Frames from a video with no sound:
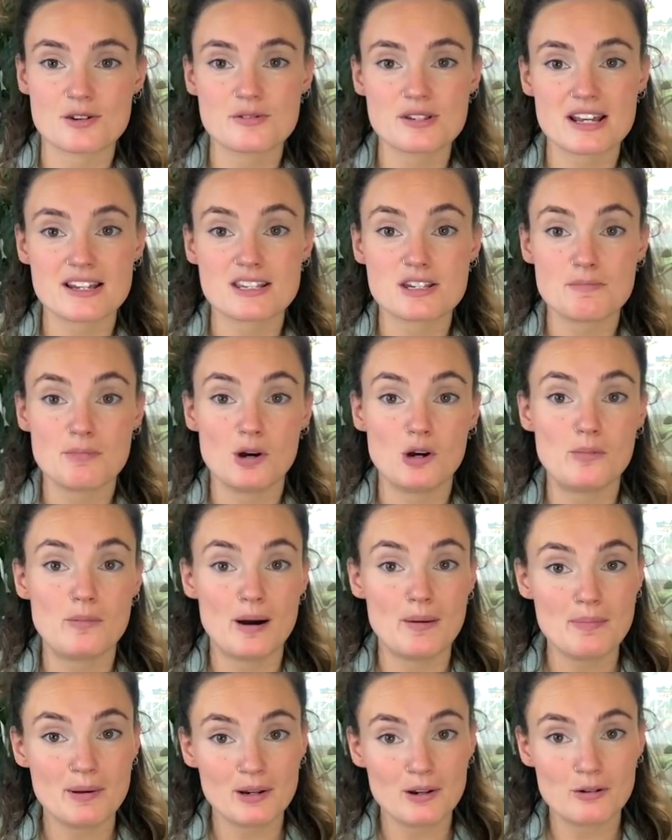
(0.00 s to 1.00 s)
tend to pop
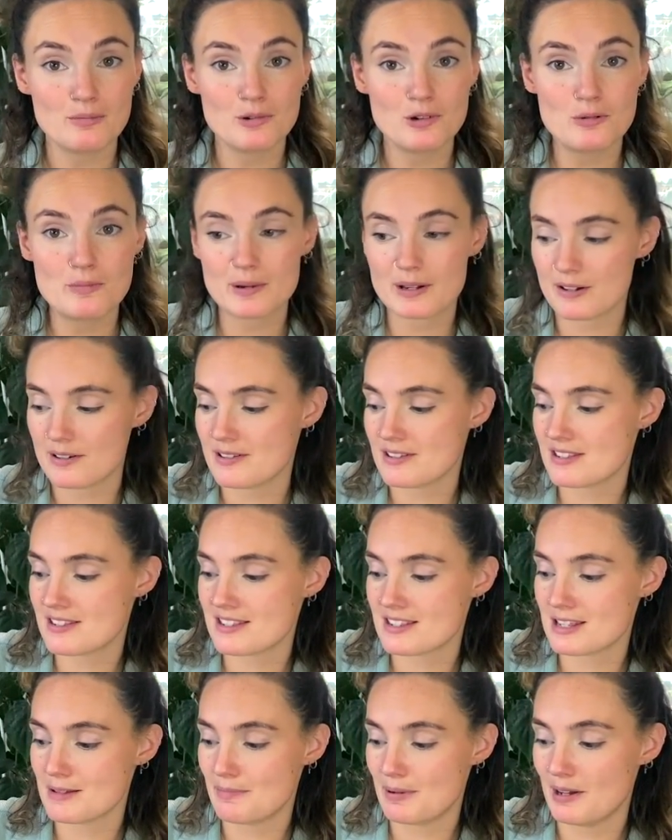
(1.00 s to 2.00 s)
up a lot more because
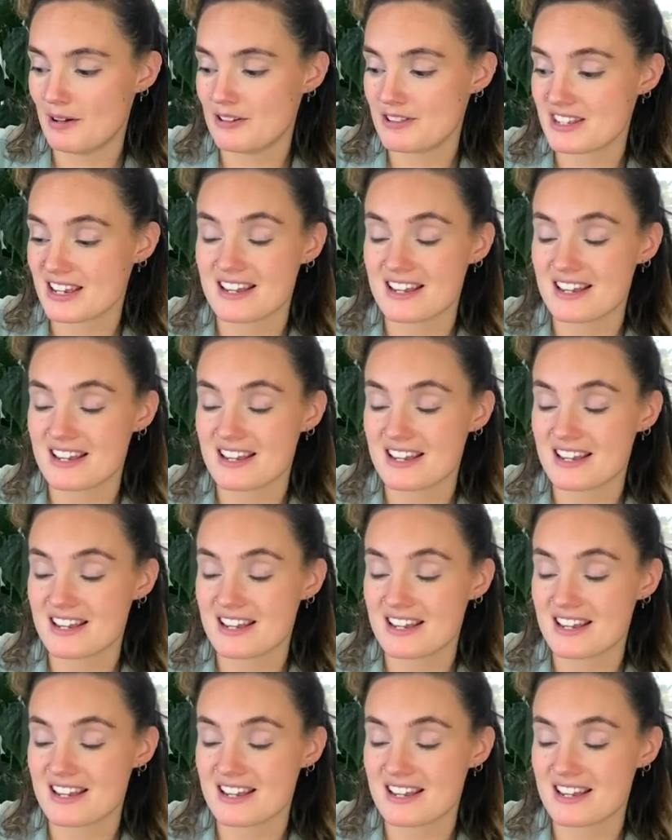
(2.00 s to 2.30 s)
the plant